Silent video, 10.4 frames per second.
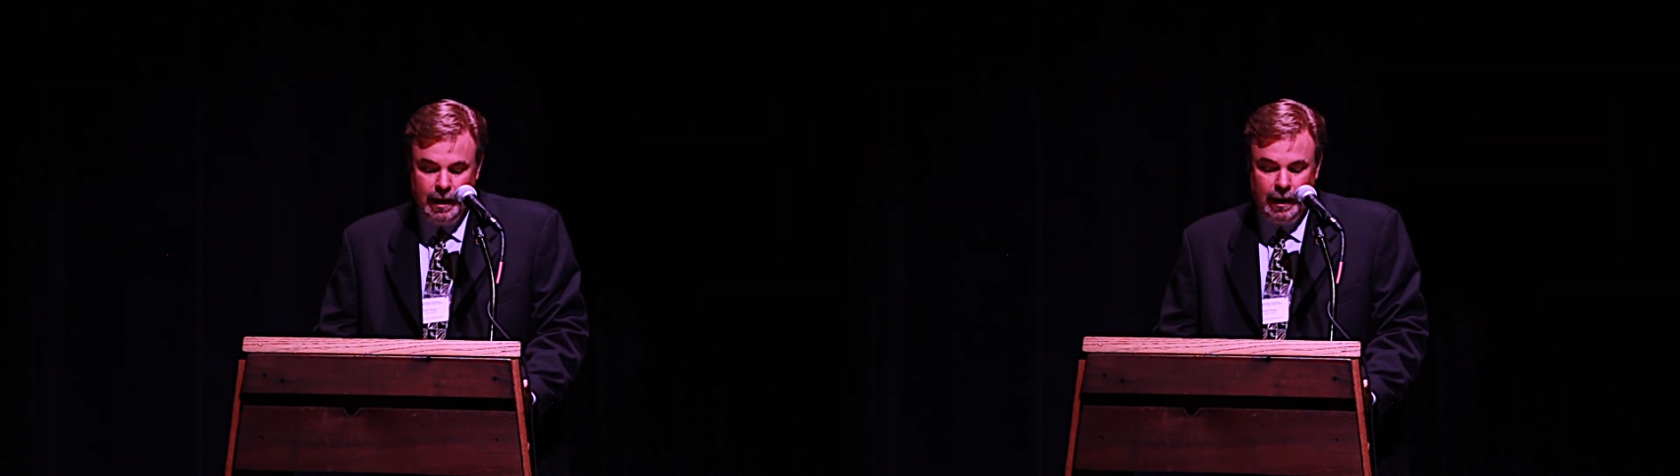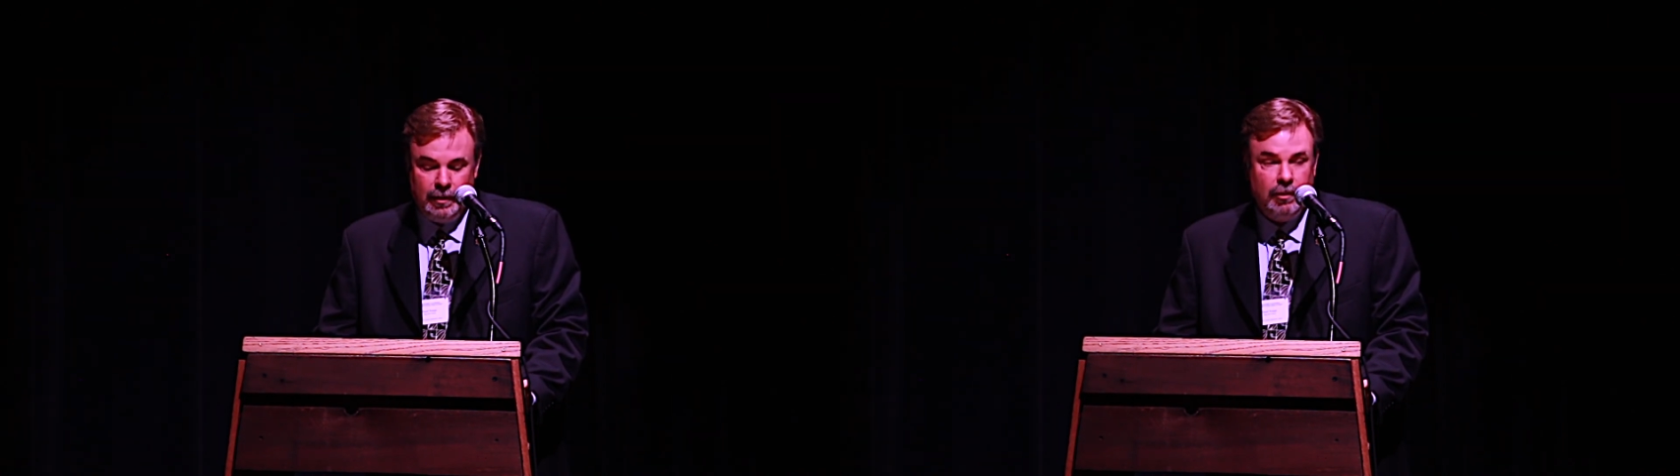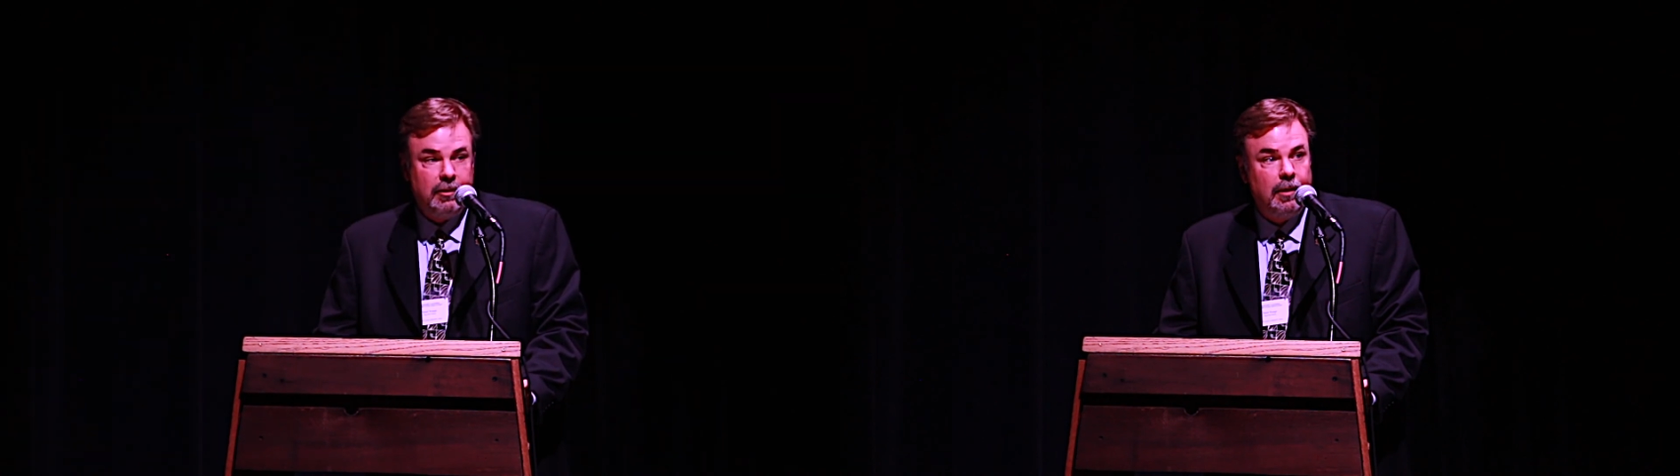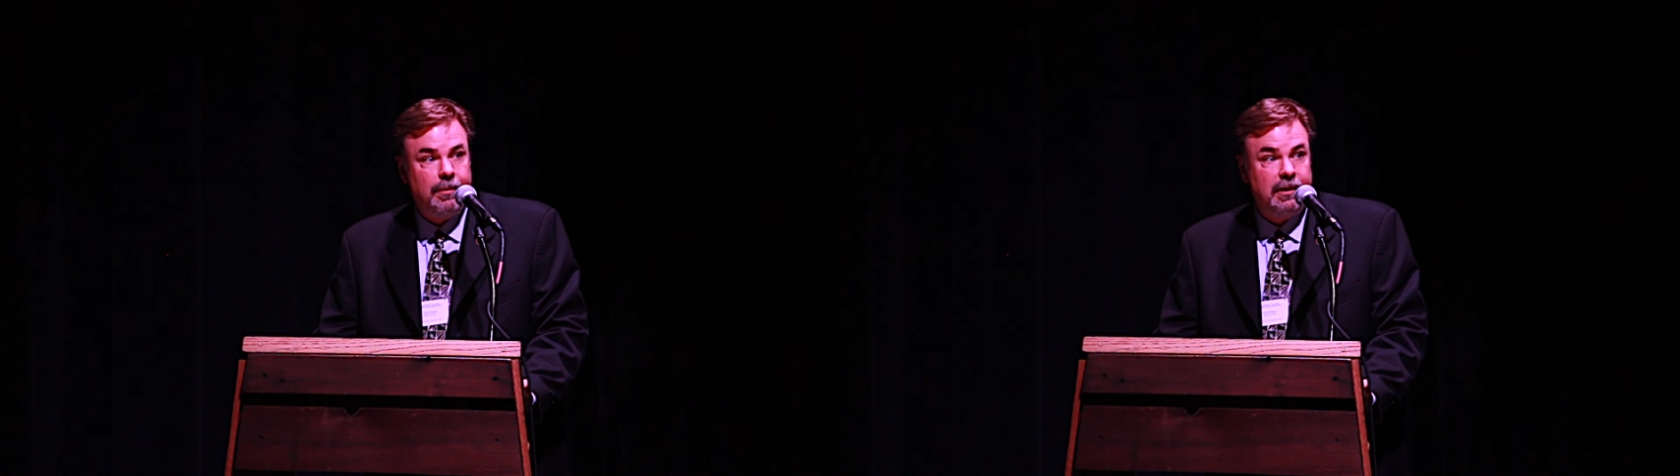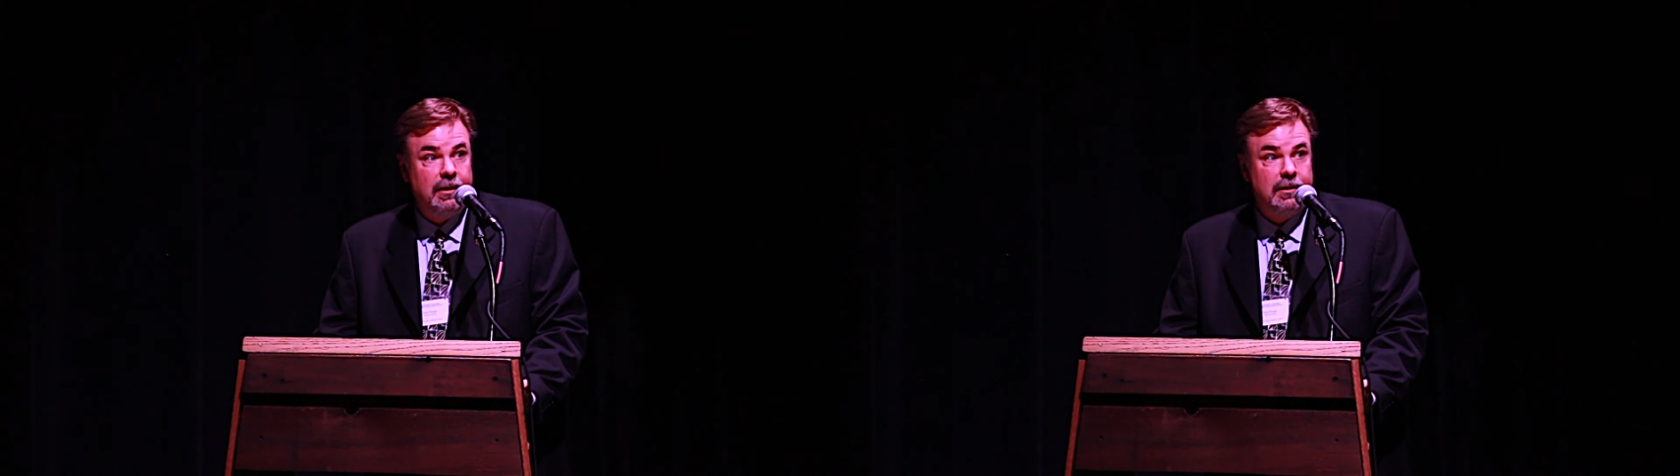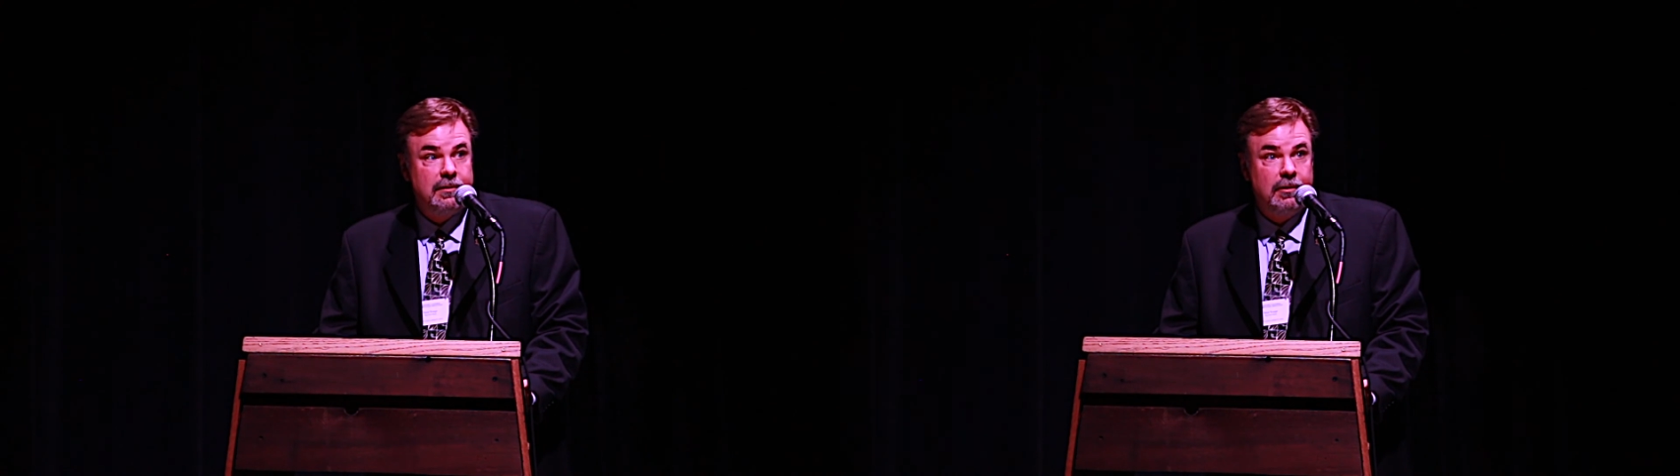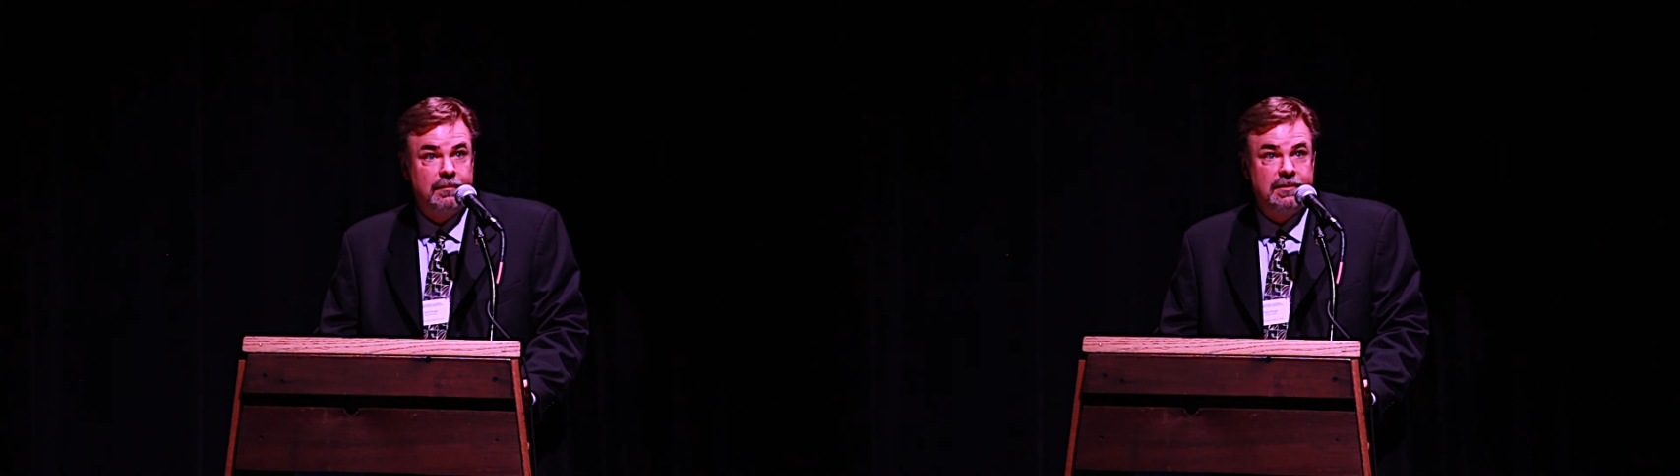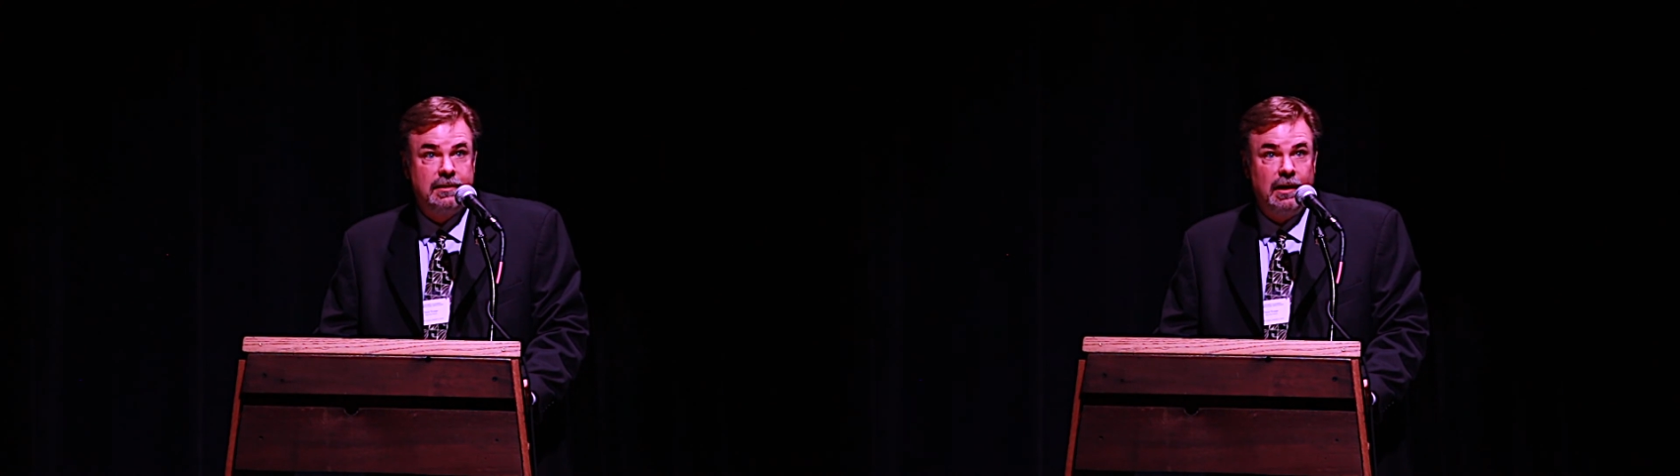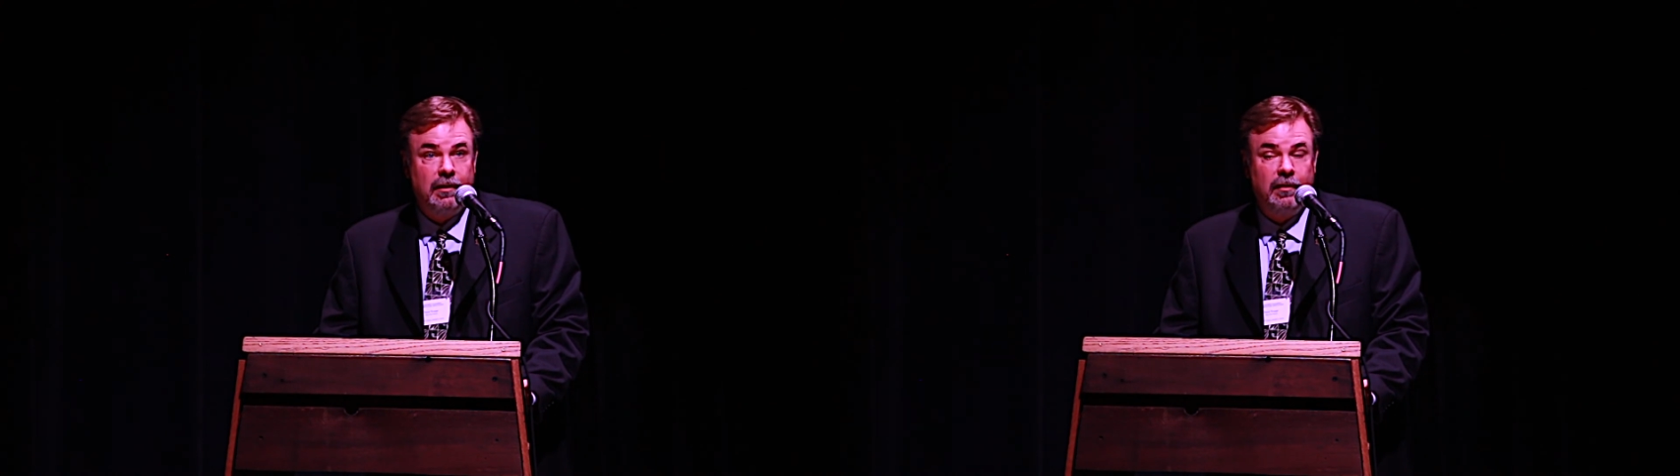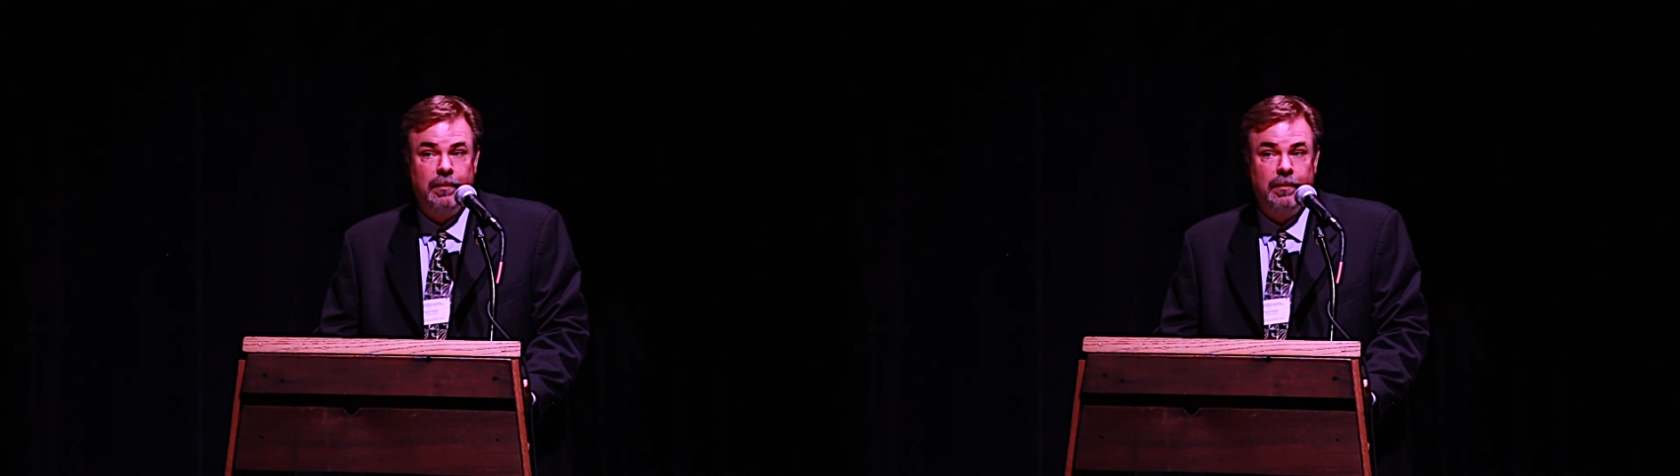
And her company serves the town